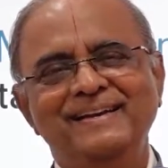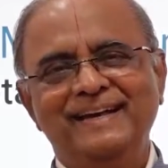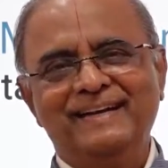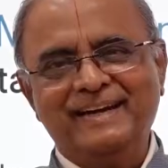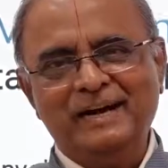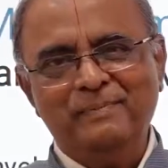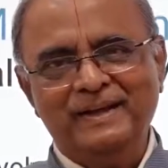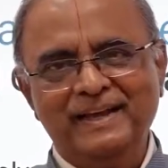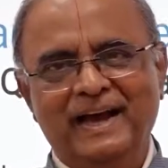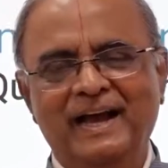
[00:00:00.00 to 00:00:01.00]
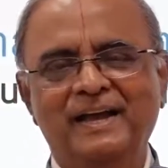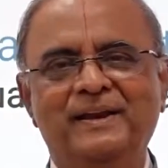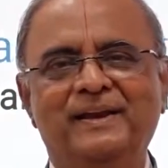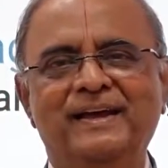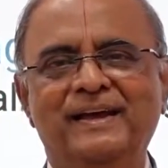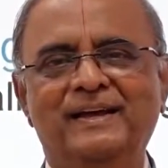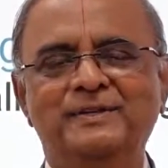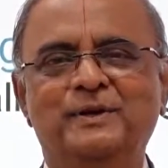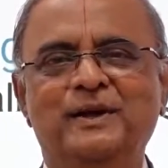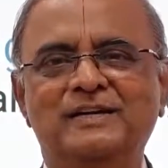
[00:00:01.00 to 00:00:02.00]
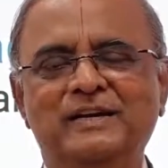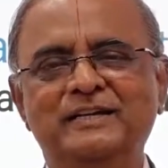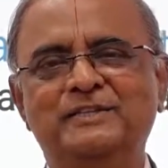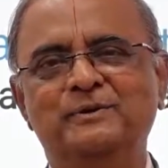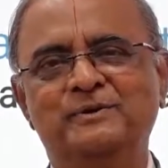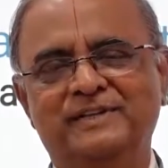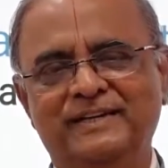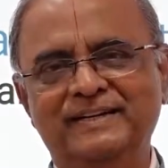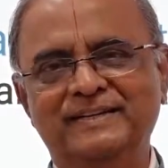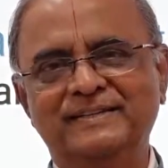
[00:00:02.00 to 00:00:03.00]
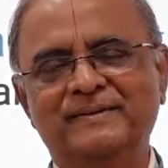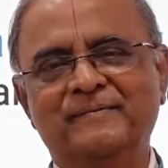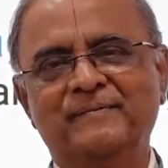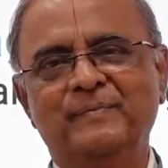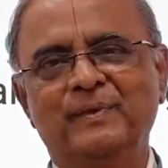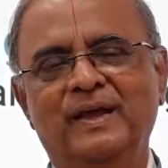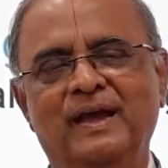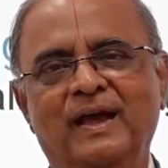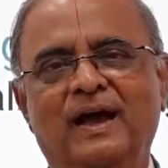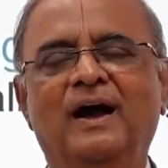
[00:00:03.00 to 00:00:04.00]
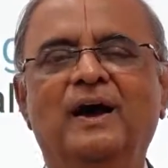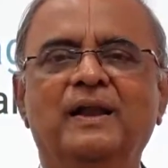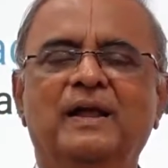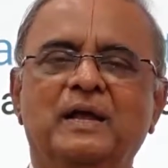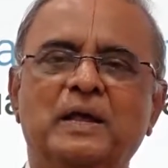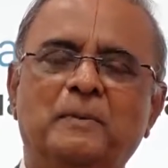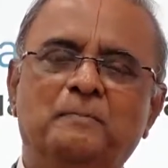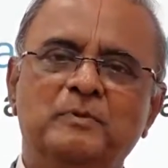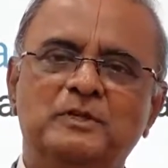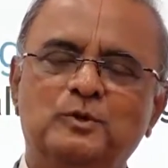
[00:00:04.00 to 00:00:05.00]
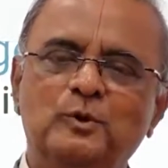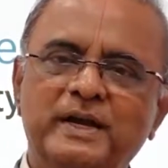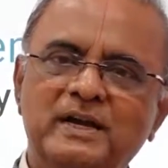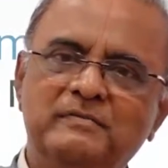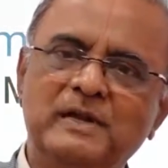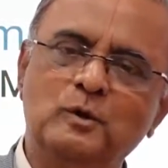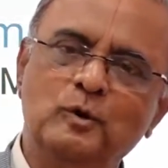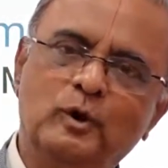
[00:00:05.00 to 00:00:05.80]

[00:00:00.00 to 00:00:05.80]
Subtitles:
rejected by the higher educational institutions. Or a student will